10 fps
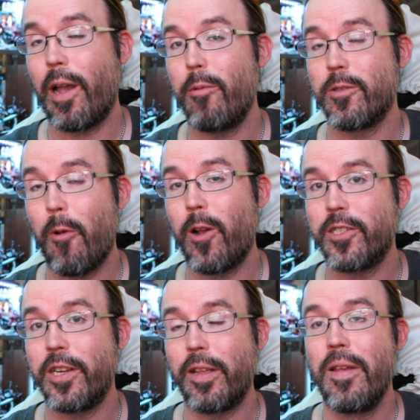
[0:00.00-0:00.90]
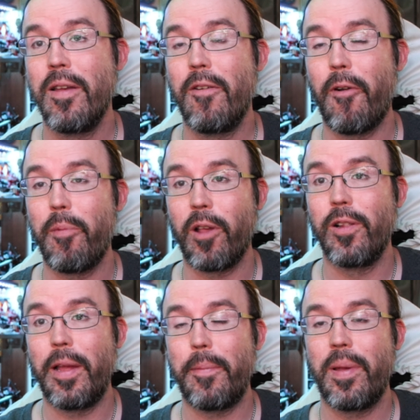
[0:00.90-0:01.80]
I was watching from the
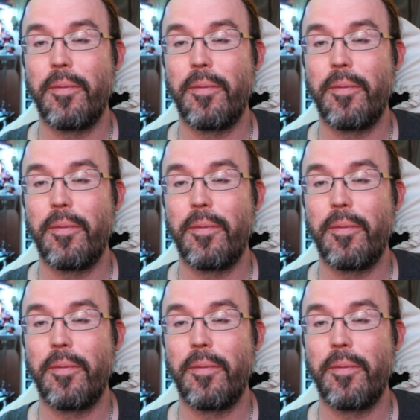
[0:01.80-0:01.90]
clip